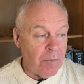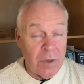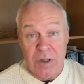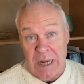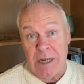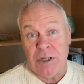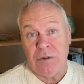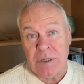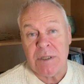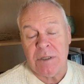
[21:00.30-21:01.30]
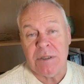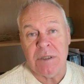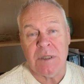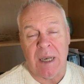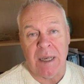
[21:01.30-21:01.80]
dangerous to
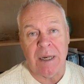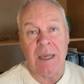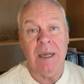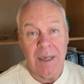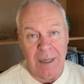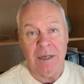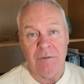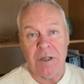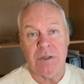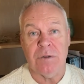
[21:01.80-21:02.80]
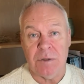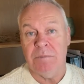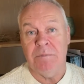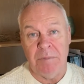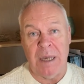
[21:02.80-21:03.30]
society individuals,
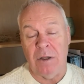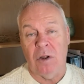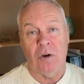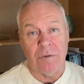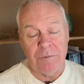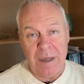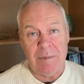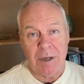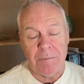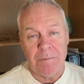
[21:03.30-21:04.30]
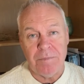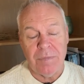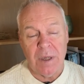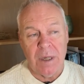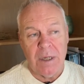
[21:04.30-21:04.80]
male or female.
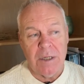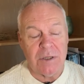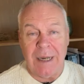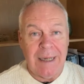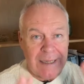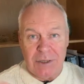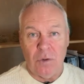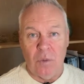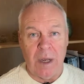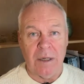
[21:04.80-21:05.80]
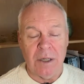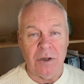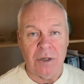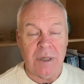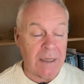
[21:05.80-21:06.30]
So, and that's all well and
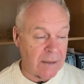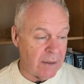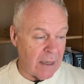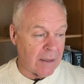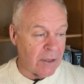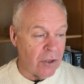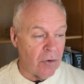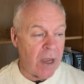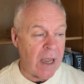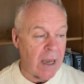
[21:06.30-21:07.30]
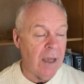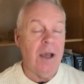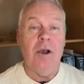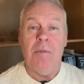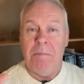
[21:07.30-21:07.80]
good. That's great.
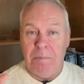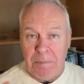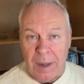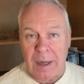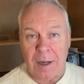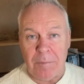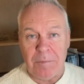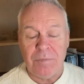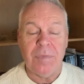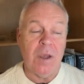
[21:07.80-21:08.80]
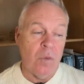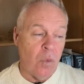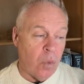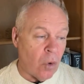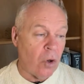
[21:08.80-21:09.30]
But
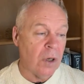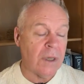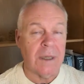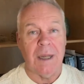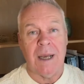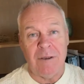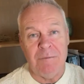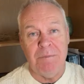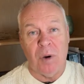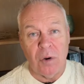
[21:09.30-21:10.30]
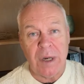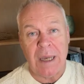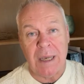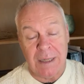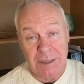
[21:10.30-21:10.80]
what Clive Body
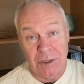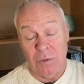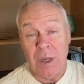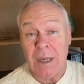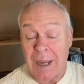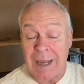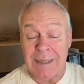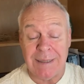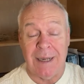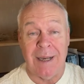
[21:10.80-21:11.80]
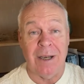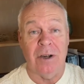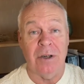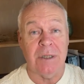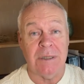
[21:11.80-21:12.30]
is doing, as I
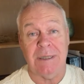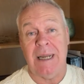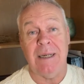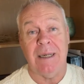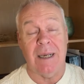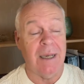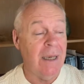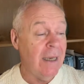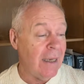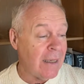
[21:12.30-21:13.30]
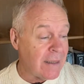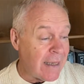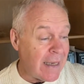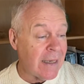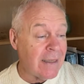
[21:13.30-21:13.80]
understand it, is
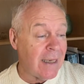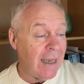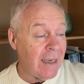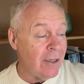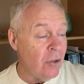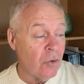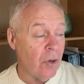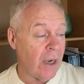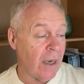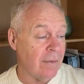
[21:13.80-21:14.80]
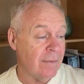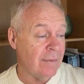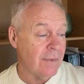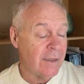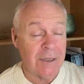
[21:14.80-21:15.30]
he is ignoring,
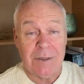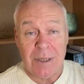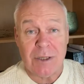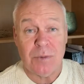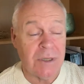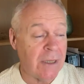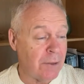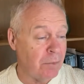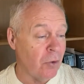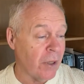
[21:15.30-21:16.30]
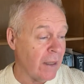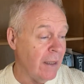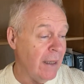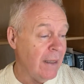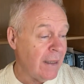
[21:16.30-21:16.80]
this was his point,
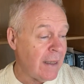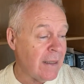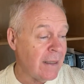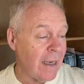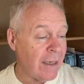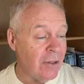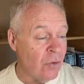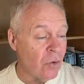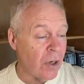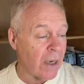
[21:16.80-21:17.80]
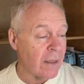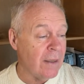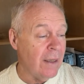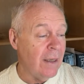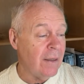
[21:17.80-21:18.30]
he's ignoring
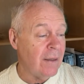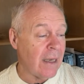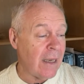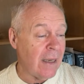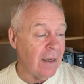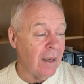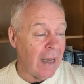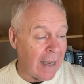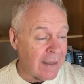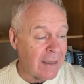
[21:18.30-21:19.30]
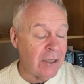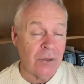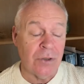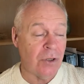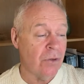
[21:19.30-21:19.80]
the
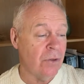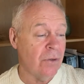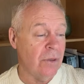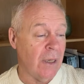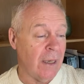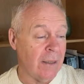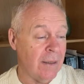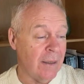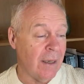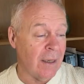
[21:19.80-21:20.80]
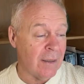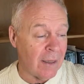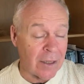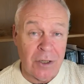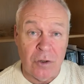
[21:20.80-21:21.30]
antisocial and
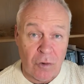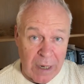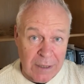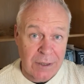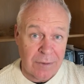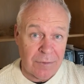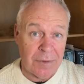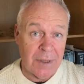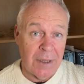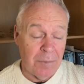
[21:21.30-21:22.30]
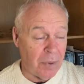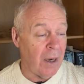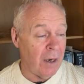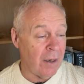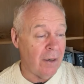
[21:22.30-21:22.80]
aggressive part